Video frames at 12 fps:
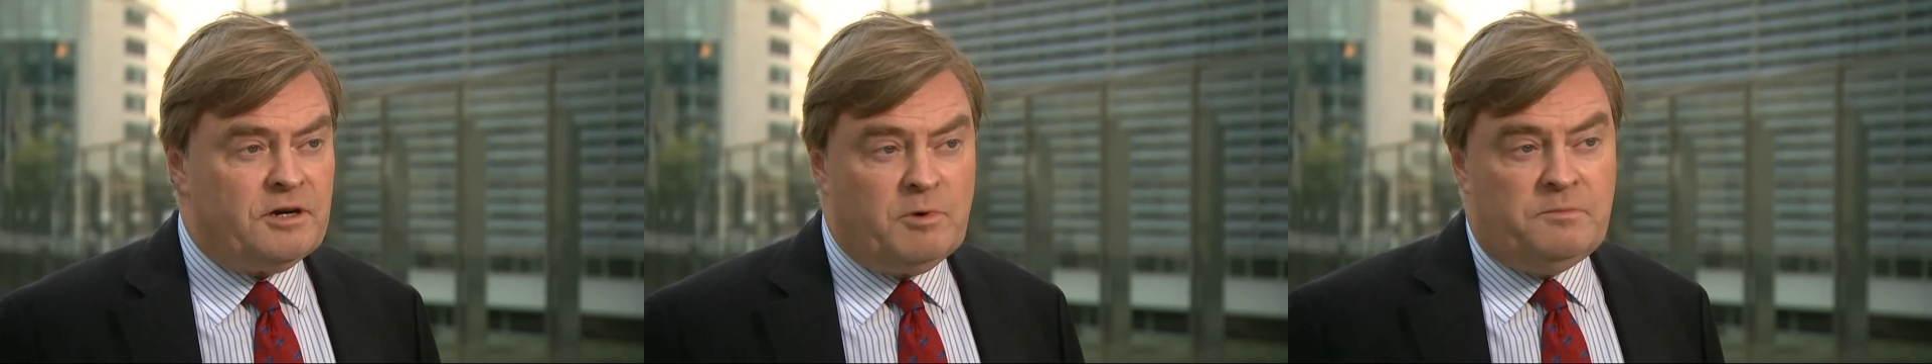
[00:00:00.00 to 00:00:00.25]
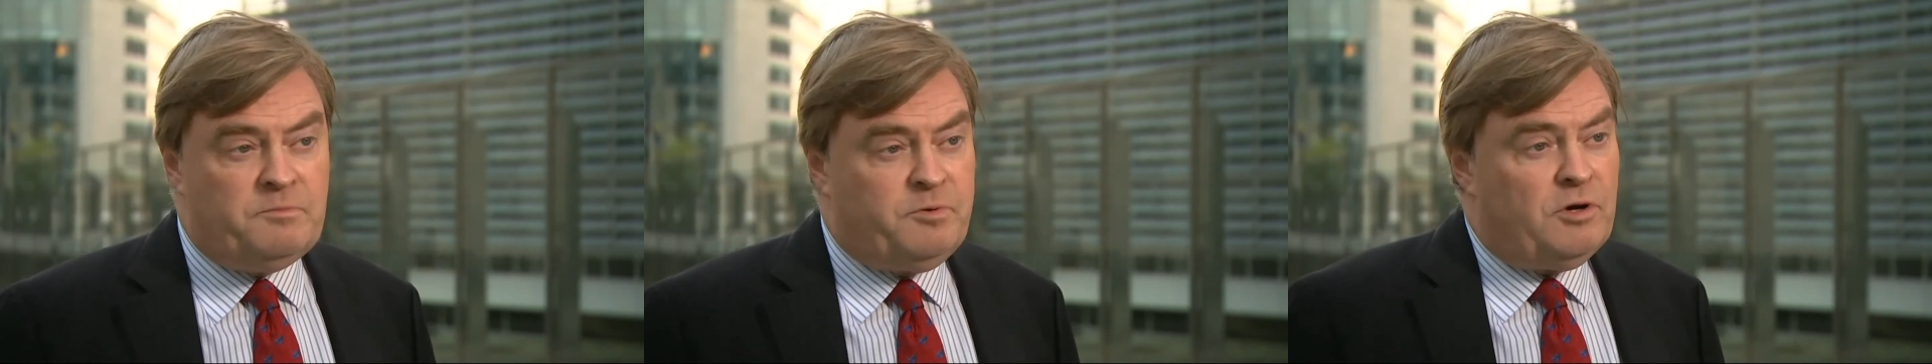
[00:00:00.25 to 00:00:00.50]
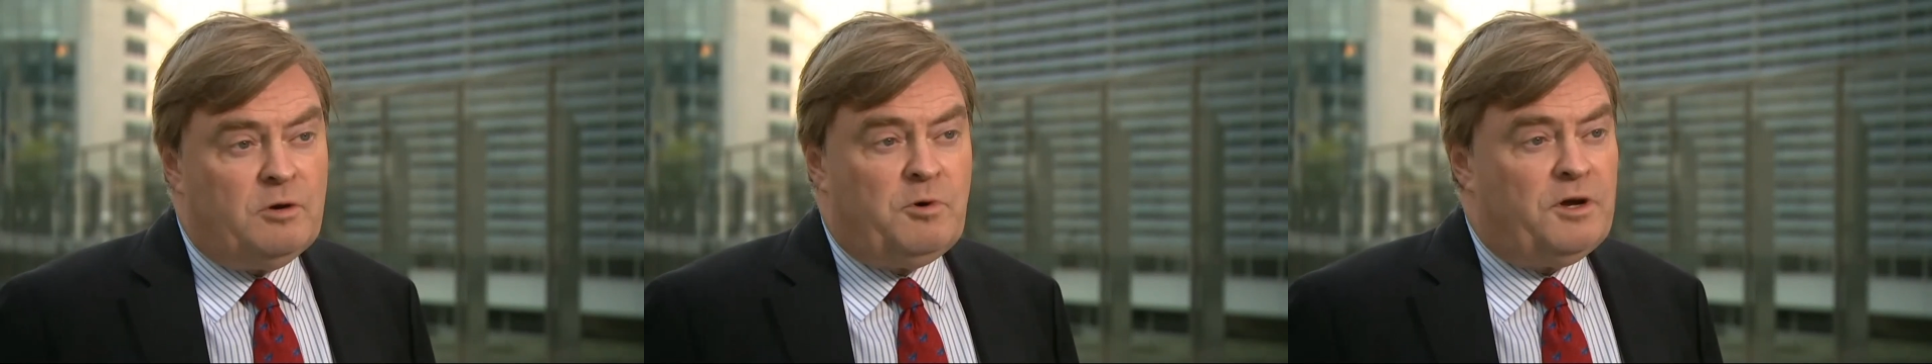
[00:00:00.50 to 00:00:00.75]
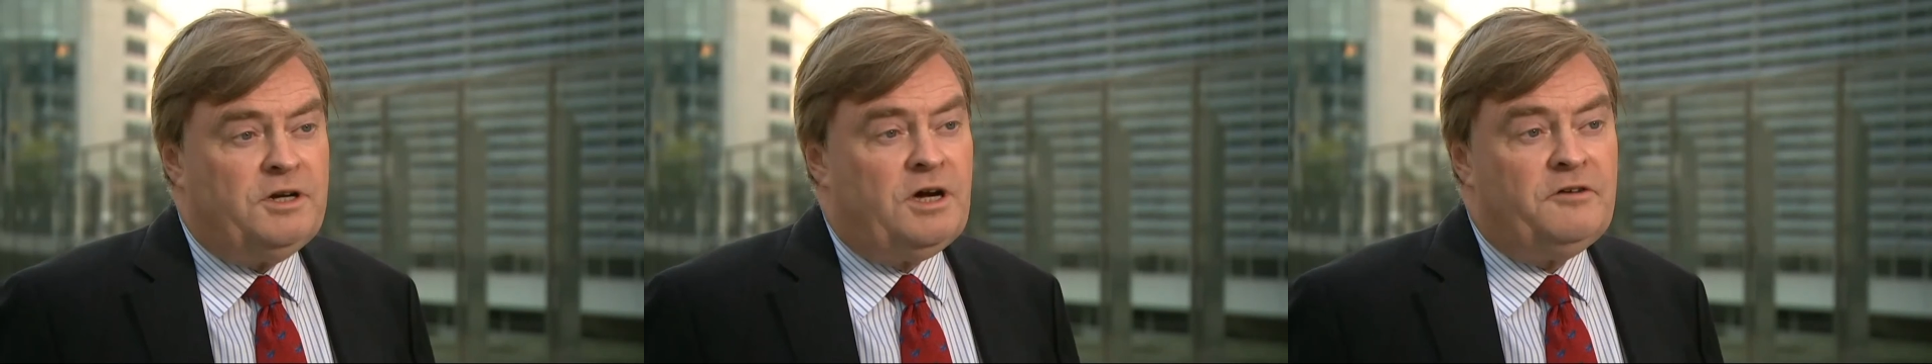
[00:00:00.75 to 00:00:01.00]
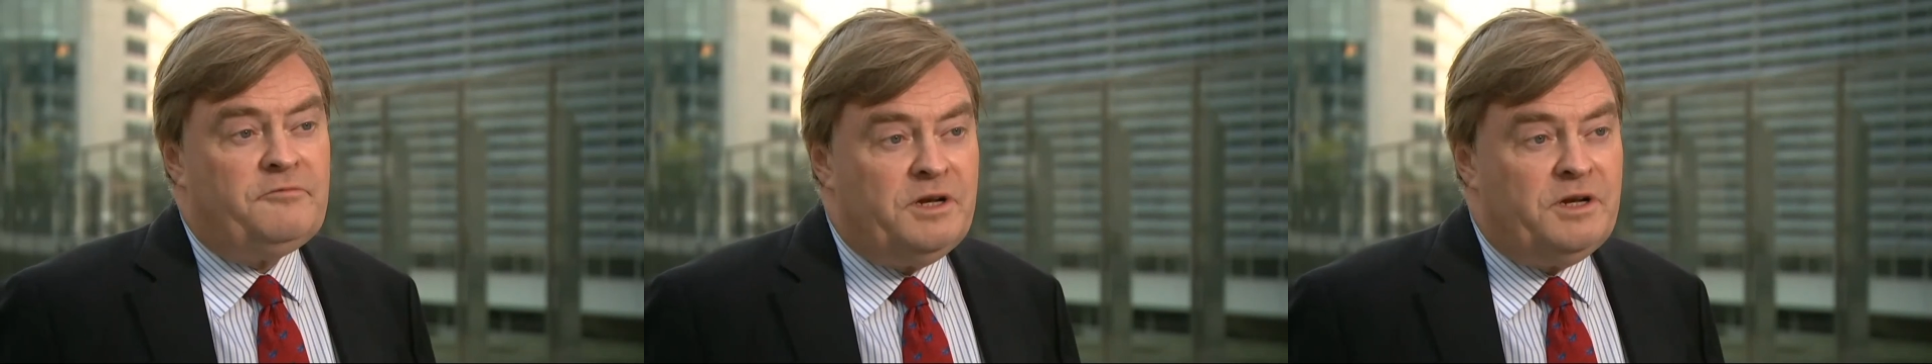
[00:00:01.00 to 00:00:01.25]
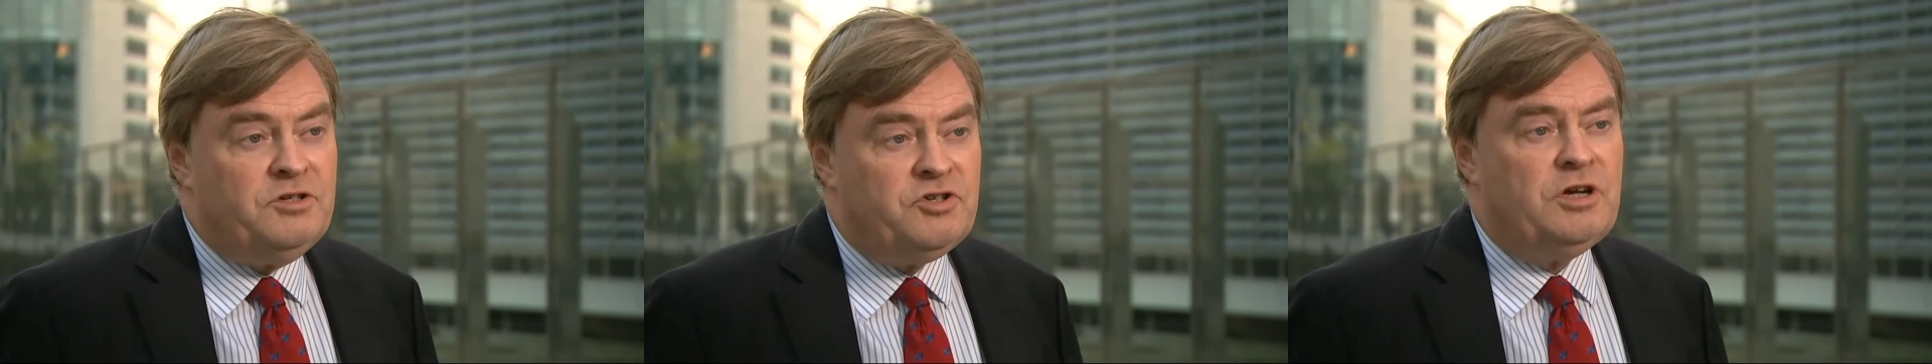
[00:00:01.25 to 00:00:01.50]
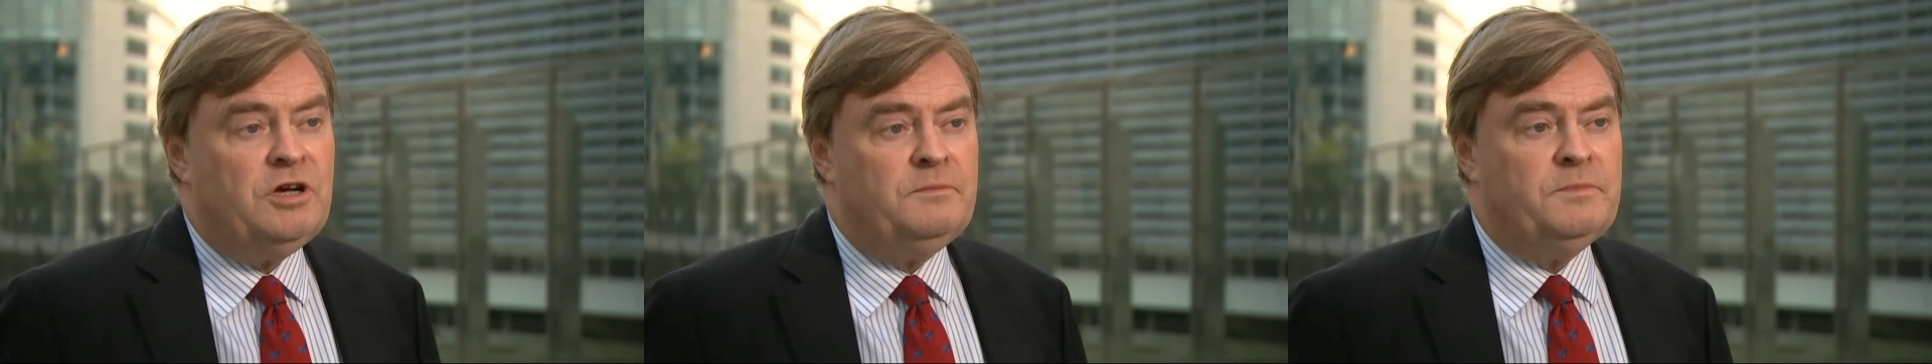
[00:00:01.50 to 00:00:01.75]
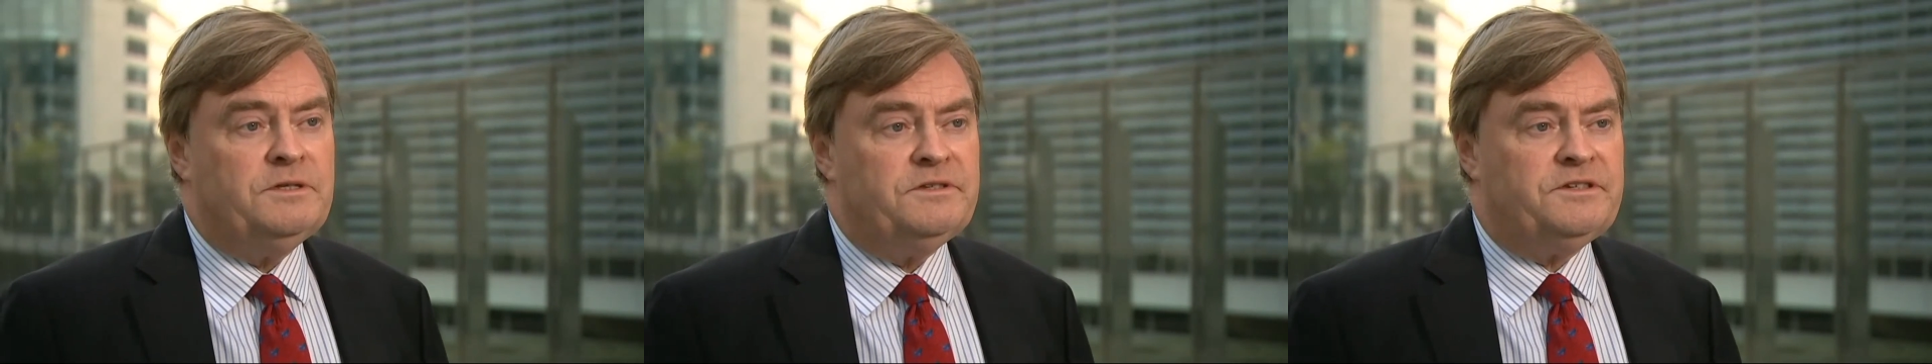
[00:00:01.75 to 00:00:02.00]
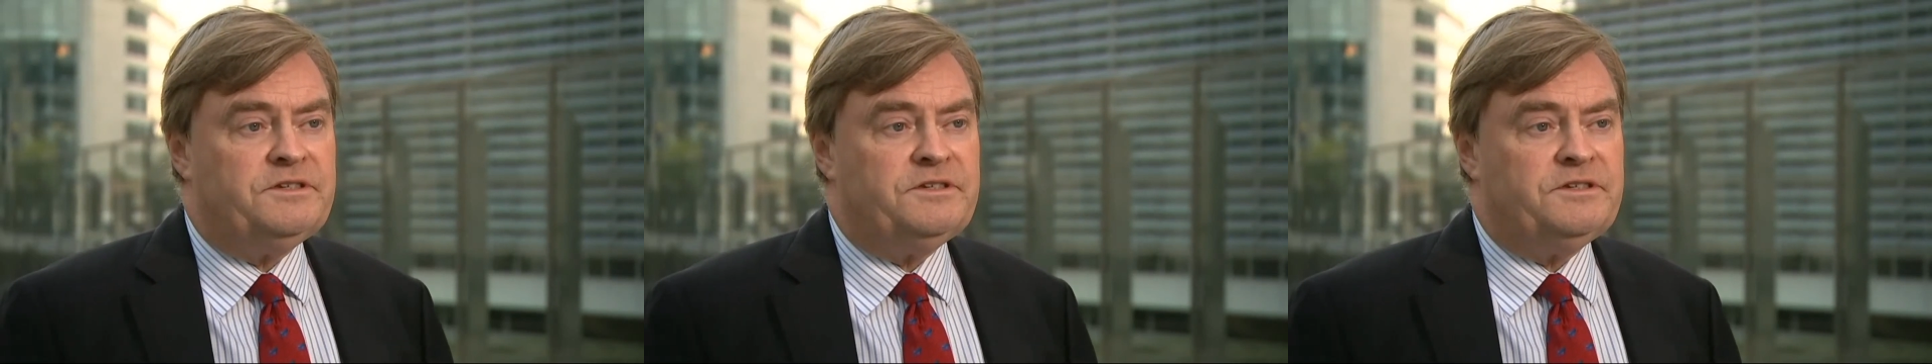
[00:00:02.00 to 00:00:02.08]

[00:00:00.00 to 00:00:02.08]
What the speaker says: We employ 1.5 million Germans,